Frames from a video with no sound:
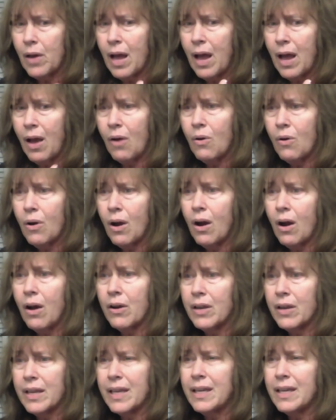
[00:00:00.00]
how our
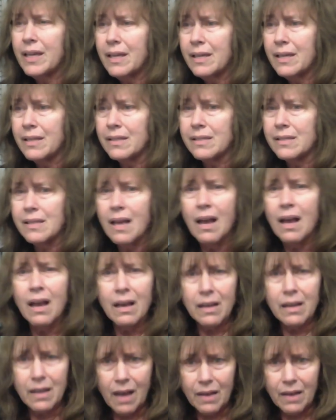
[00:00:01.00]
kids
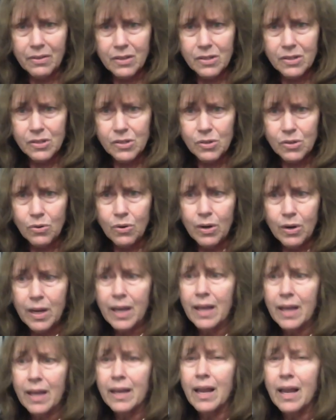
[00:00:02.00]
got the story
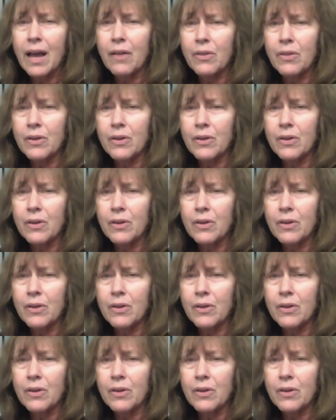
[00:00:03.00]
and how they're